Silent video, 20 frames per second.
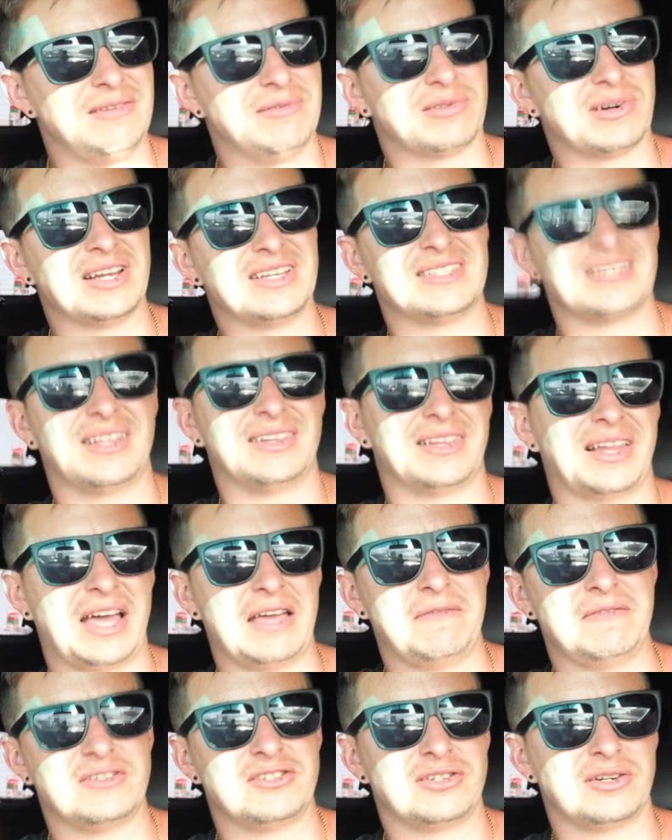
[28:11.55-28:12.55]
He runs a
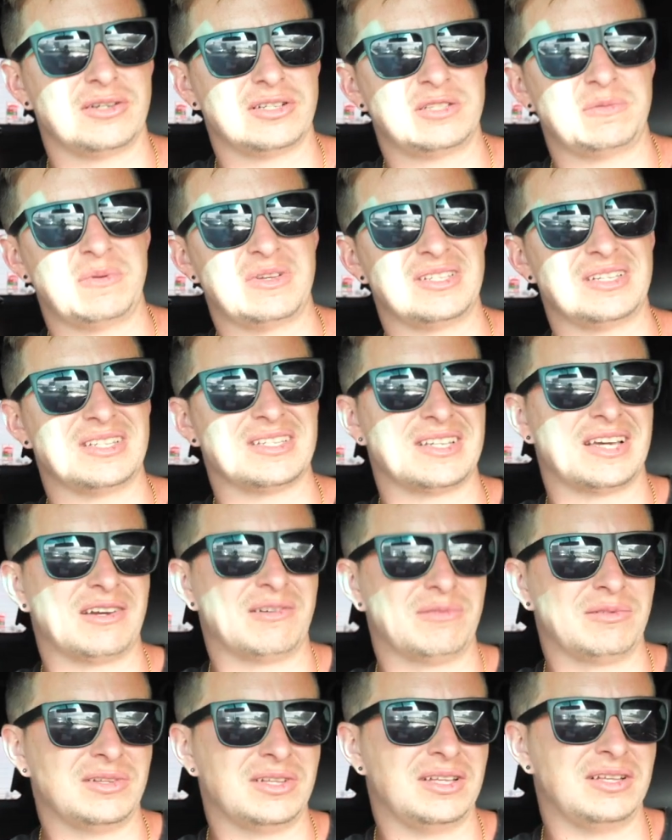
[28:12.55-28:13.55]
life insurance business. I
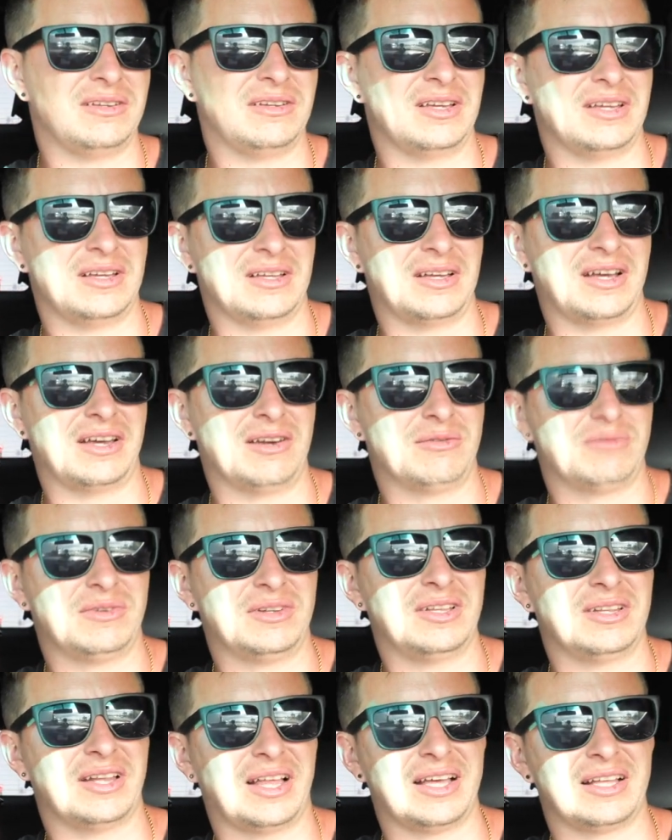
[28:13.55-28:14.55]
don't
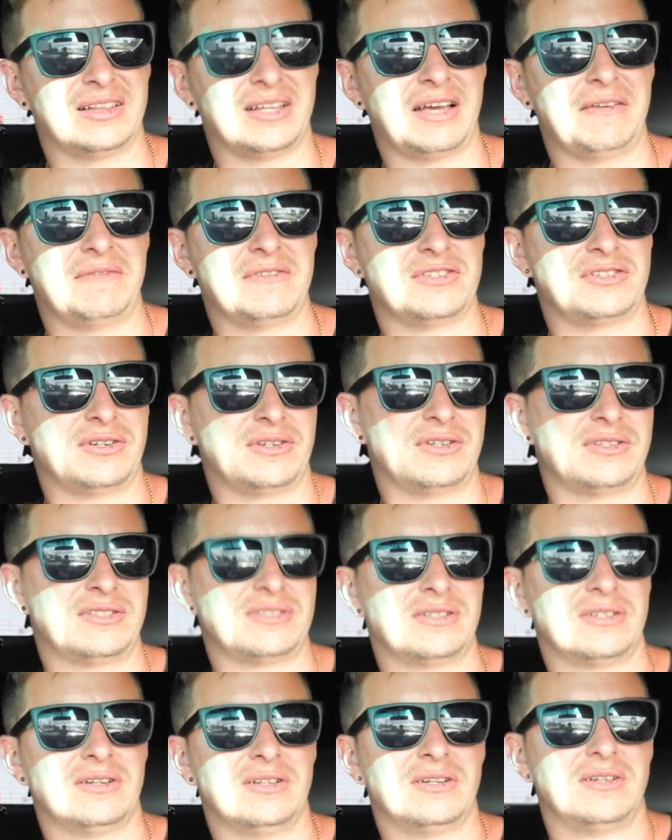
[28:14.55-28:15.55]
really like life insurance,
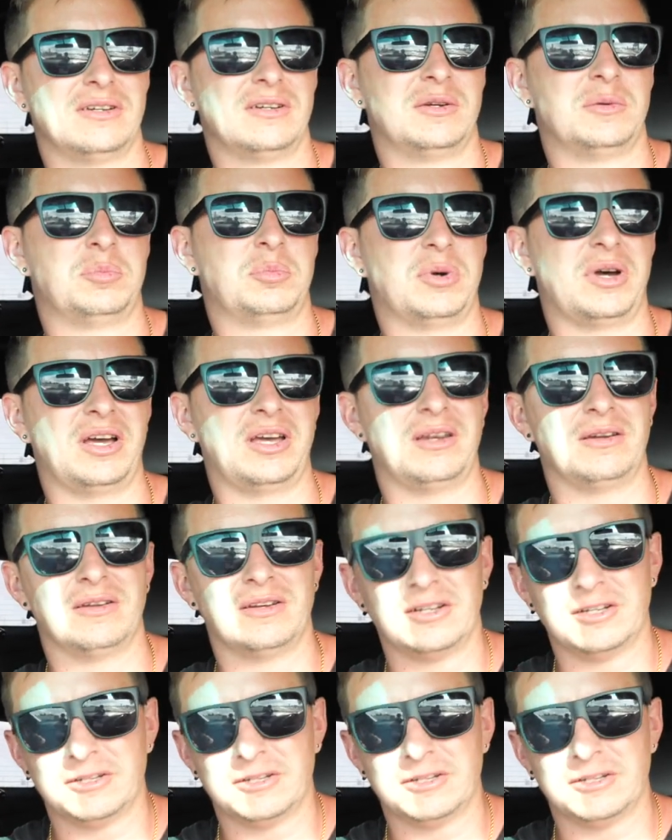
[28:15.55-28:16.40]
but